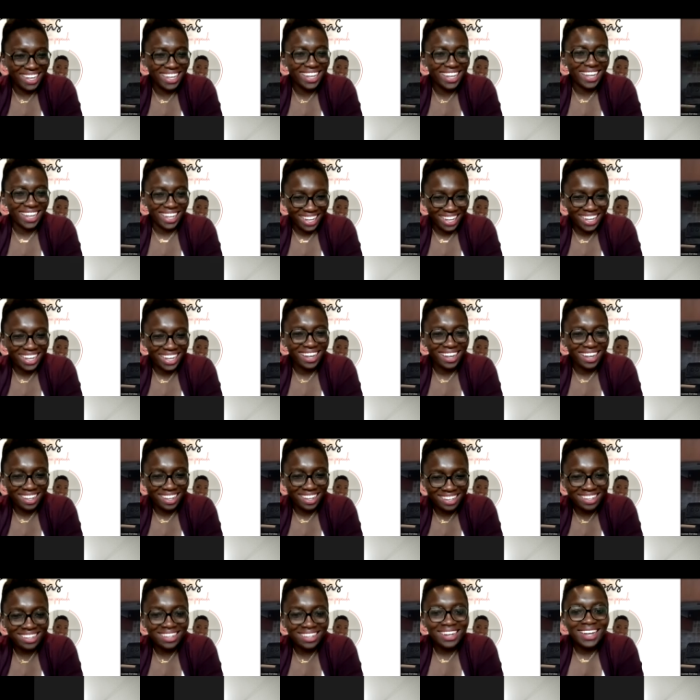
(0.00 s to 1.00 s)
yeah
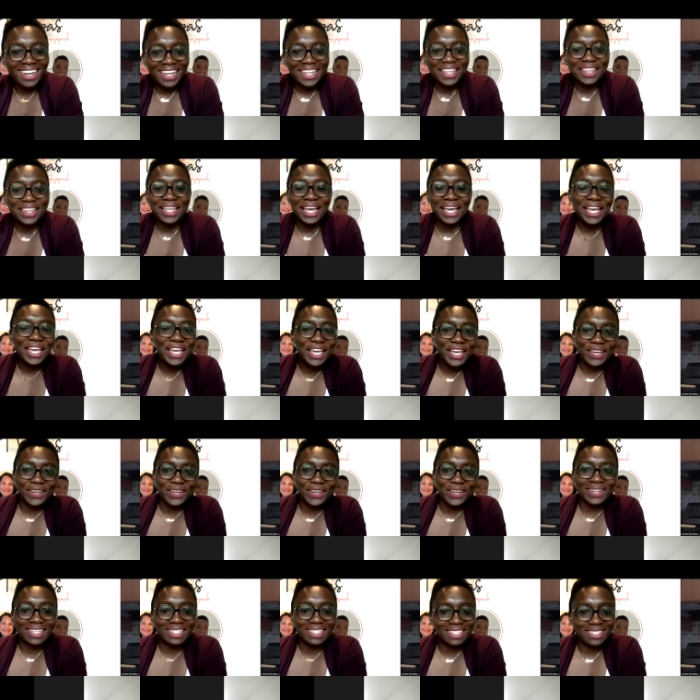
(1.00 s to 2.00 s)
reply. Thank
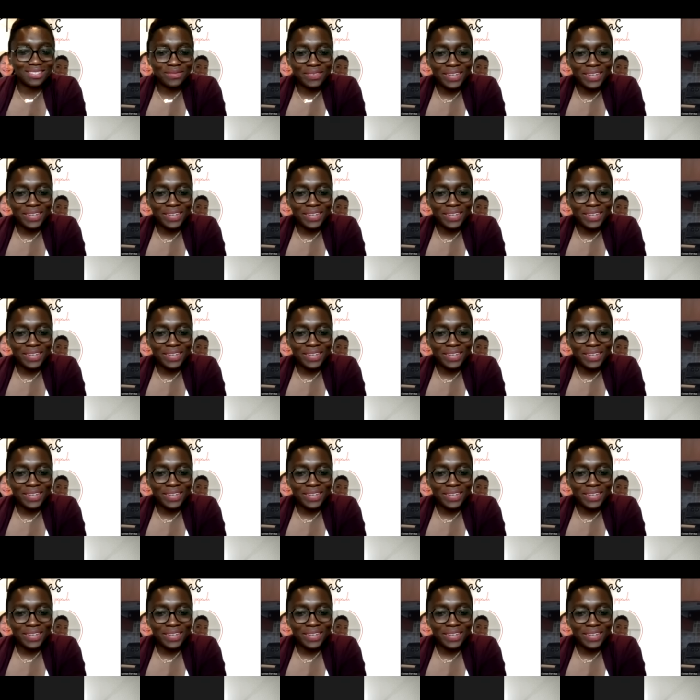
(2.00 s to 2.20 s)
you. It is